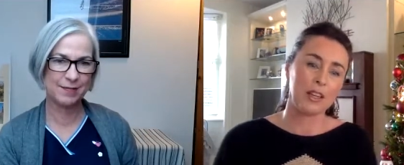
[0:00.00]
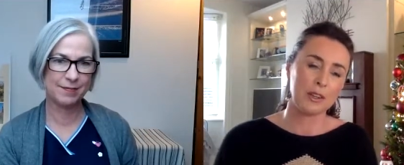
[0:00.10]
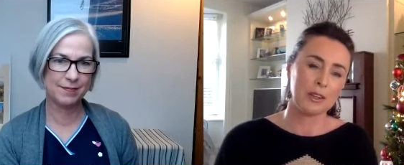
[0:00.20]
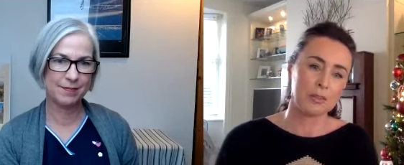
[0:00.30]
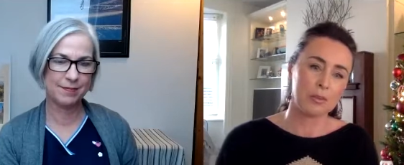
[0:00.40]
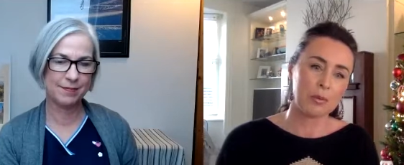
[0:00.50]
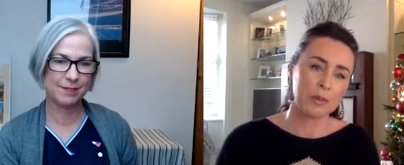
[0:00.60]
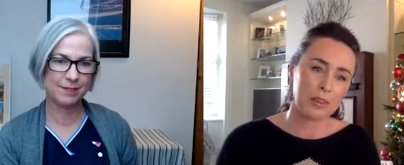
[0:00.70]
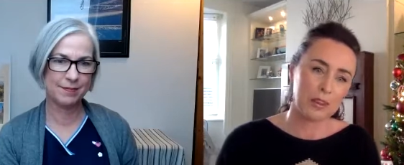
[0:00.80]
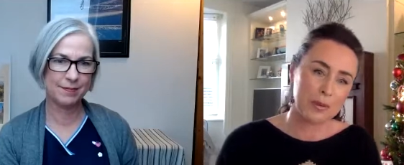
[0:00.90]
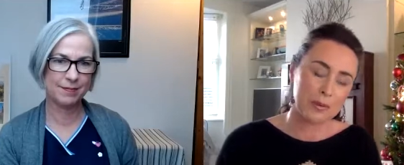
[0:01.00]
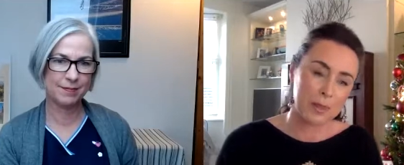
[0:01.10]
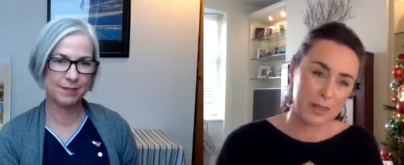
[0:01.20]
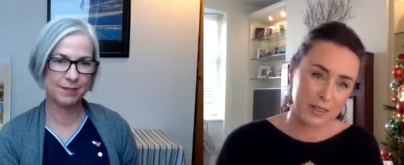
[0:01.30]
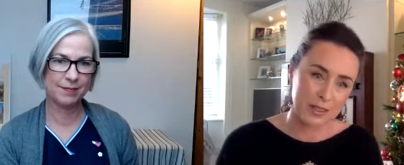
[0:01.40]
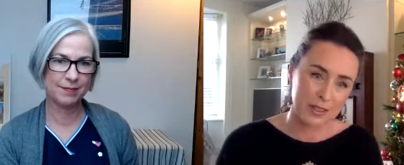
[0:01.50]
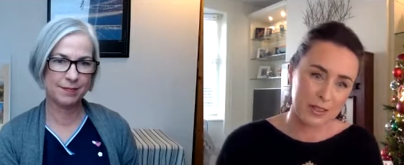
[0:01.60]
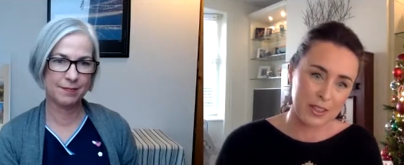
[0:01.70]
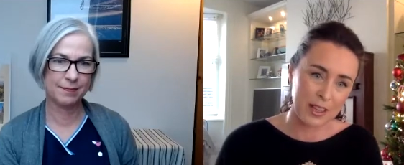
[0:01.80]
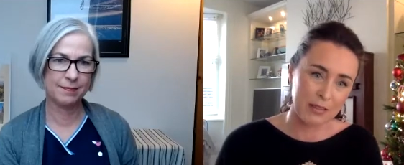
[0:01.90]
Speaker 1: you're an aromatherapist
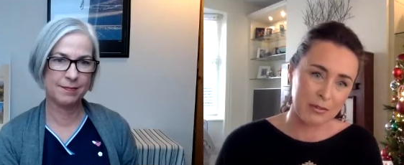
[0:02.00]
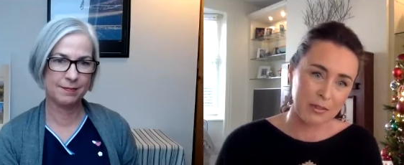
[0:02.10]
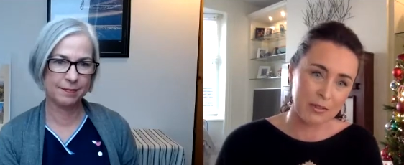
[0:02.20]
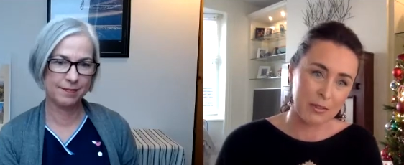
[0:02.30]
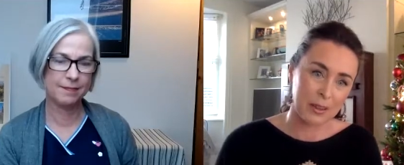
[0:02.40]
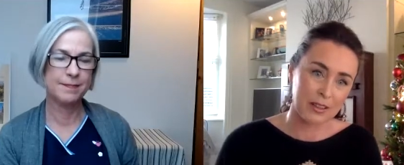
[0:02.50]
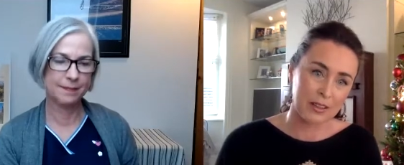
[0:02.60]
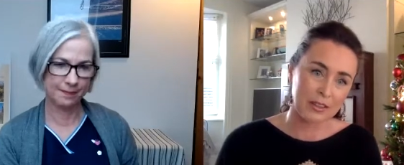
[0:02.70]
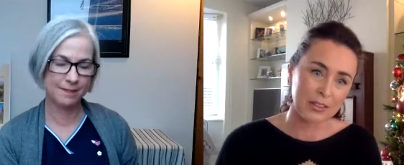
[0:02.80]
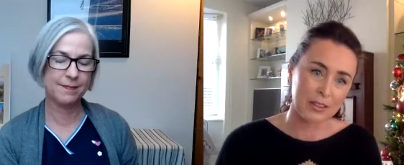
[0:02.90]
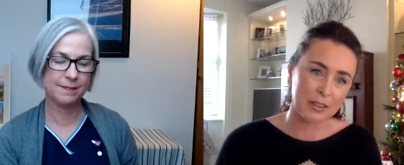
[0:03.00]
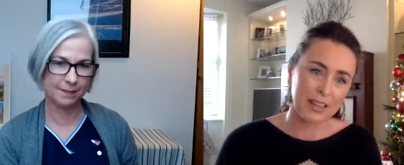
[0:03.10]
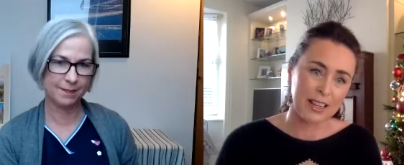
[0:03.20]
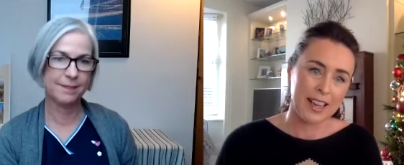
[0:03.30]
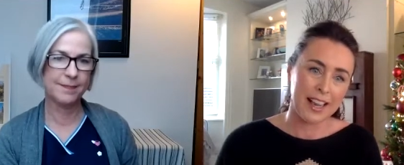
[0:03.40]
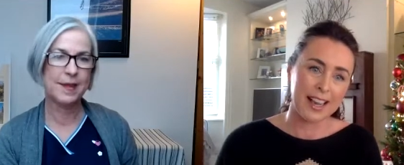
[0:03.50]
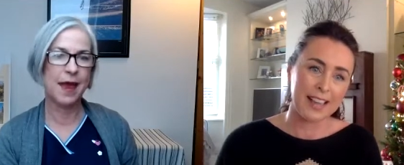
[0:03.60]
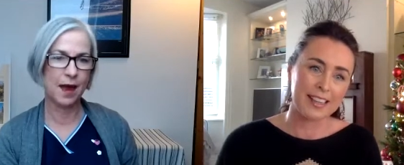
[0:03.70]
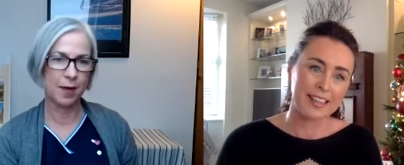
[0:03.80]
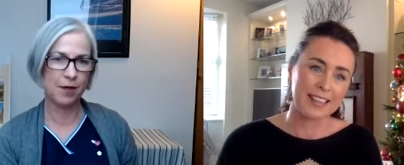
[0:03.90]
yourself as well, aren't you?
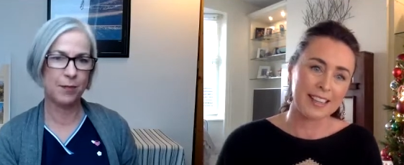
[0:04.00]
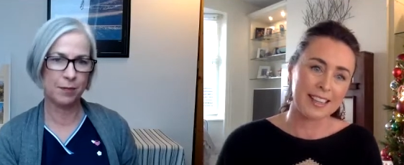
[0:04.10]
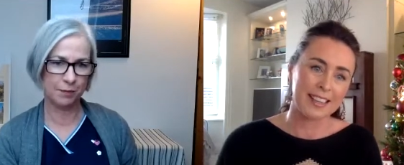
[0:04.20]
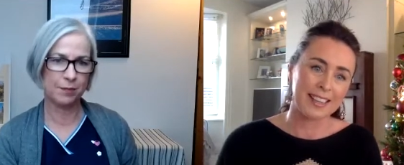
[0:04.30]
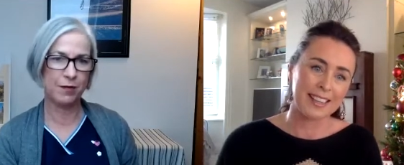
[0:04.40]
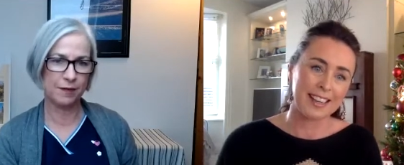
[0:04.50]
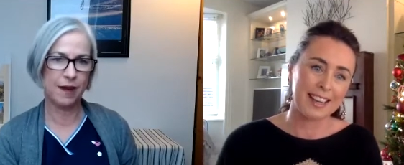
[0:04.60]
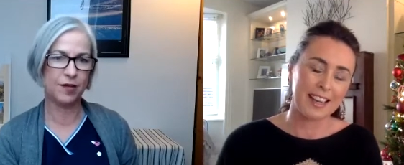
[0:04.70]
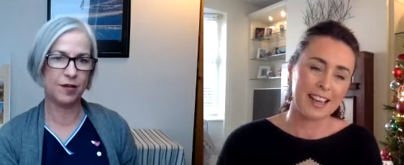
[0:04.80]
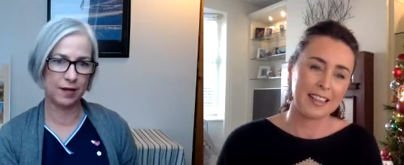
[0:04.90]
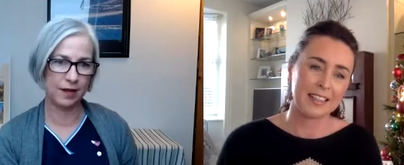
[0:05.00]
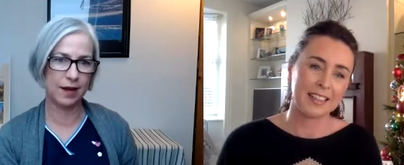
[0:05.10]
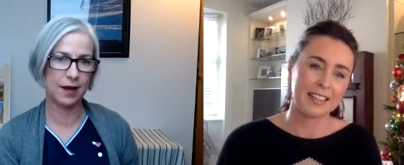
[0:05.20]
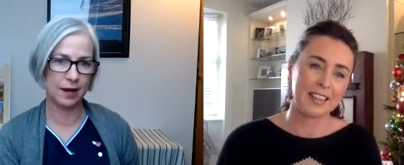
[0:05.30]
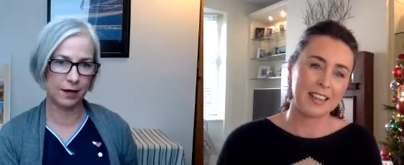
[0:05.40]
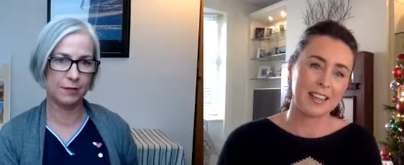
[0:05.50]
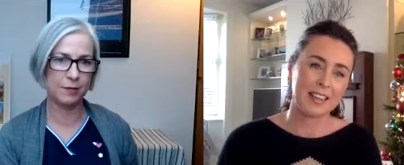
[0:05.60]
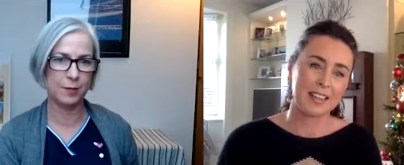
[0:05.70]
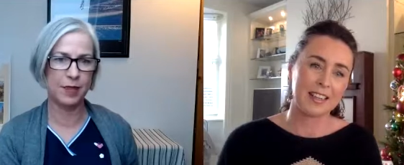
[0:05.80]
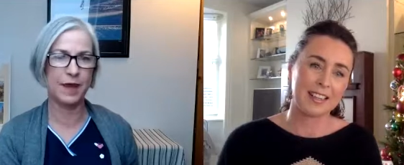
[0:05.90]
And, I'm a uh, yeah, clinical uh,
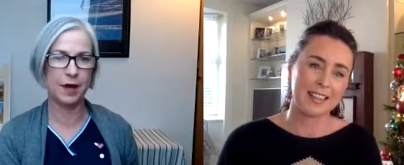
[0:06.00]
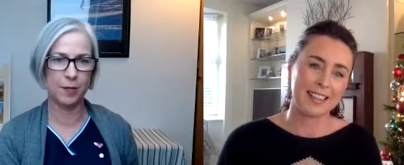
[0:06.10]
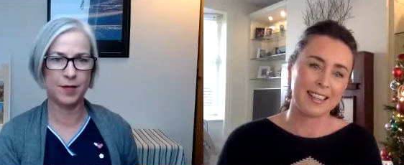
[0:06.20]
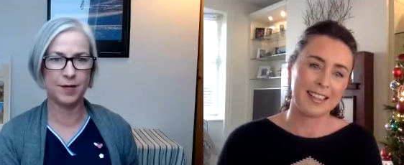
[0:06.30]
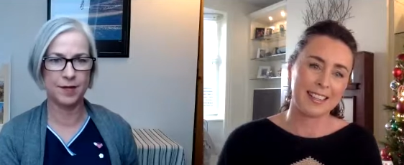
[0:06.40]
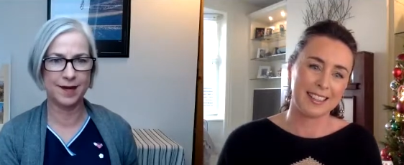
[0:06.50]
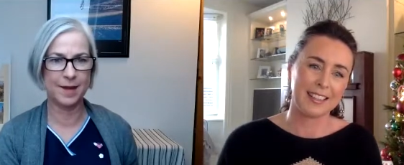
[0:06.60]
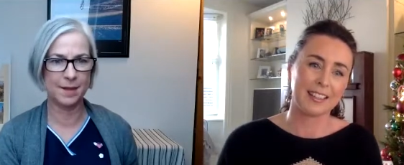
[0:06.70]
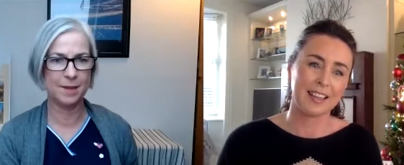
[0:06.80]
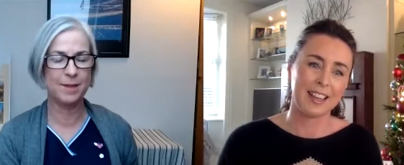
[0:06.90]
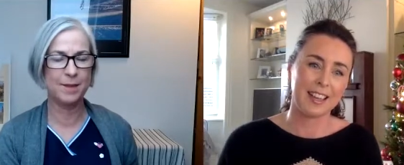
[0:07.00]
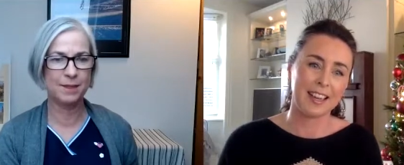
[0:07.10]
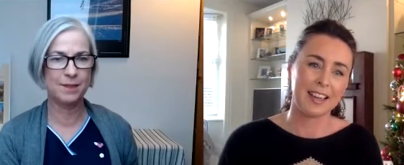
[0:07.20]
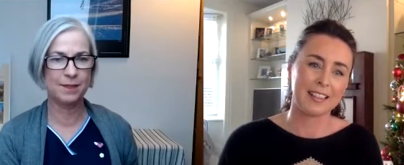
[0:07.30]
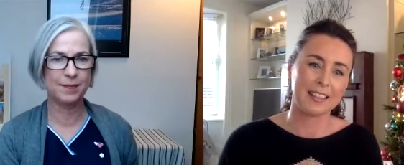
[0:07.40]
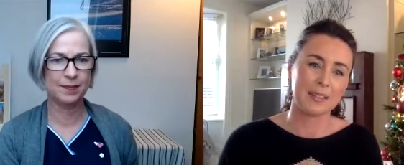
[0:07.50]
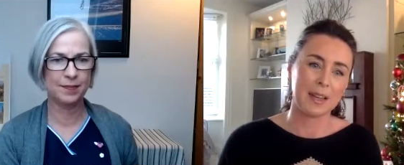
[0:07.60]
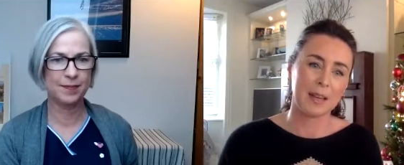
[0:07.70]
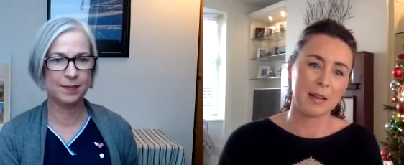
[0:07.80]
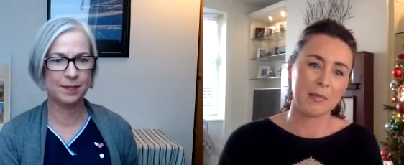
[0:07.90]
Speaker 2: aromatherapist.
Speaker 1: Yeah. Okay, and
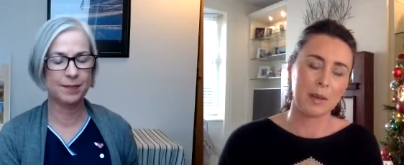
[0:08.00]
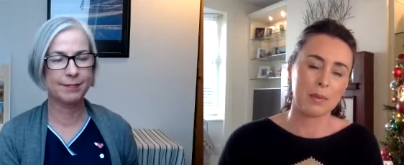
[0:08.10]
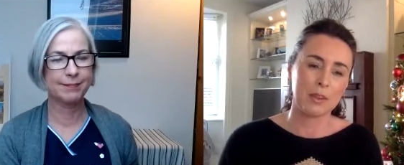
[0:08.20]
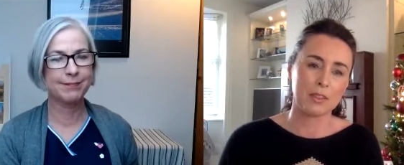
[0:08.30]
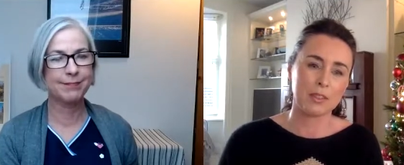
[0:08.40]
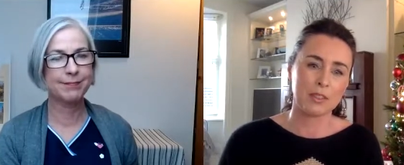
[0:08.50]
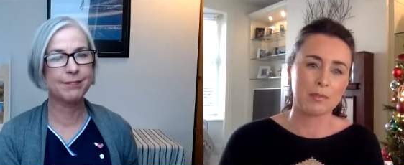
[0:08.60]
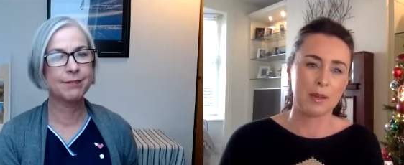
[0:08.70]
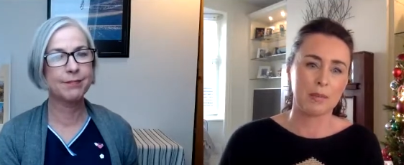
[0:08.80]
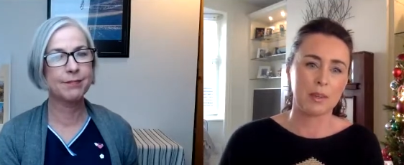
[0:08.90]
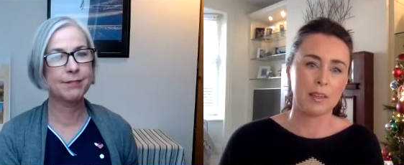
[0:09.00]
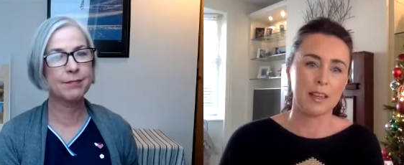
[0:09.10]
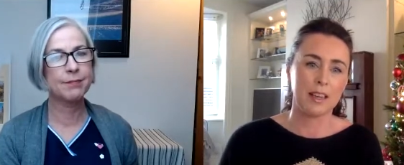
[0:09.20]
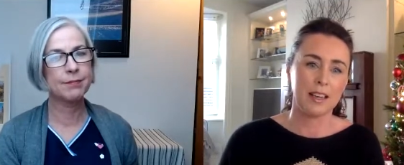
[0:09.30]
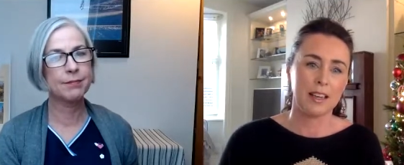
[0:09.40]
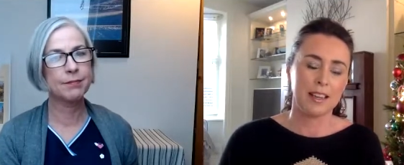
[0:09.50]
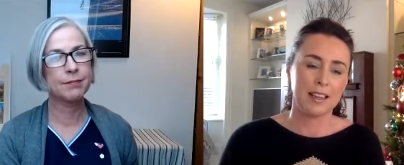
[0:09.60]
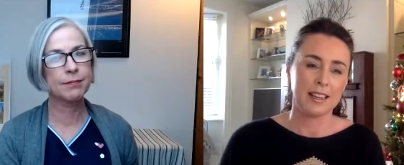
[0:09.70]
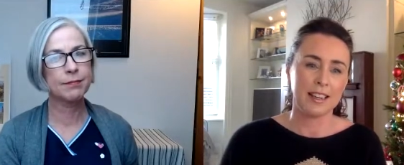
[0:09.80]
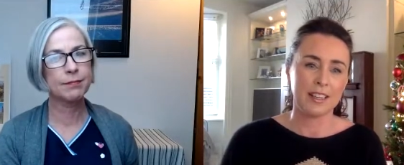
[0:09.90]
um, maybe you could just maybe
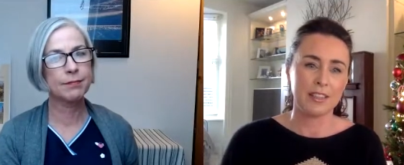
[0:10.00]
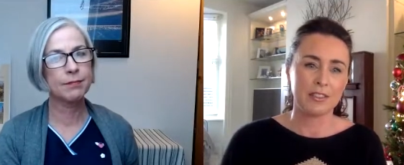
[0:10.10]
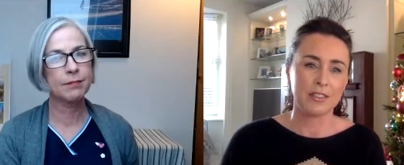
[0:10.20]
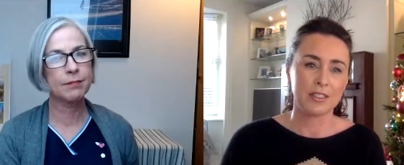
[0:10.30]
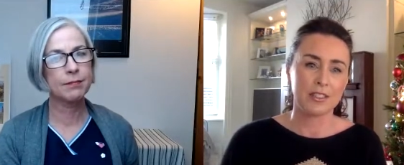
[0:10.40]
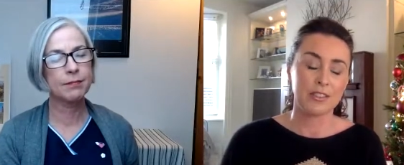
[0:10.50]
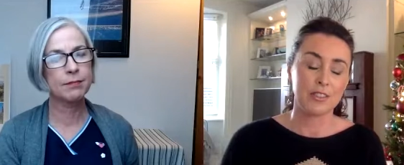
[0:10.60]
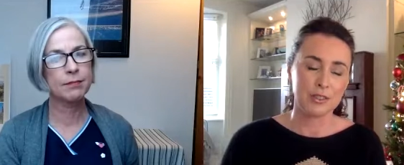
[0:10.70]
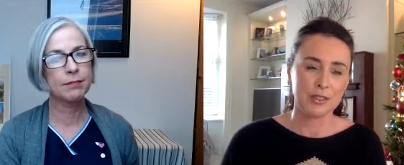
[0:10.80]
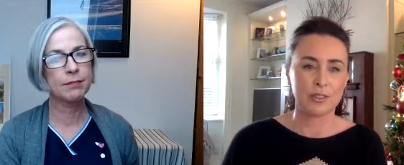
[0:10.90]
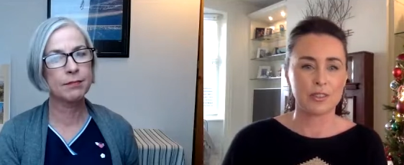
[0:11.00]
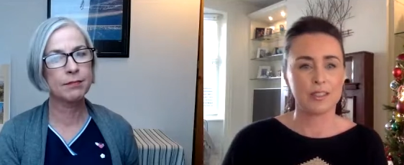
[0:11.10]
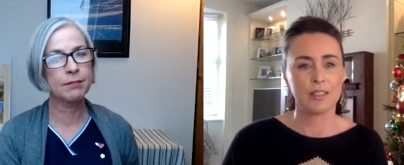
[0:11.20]
uh, introduce us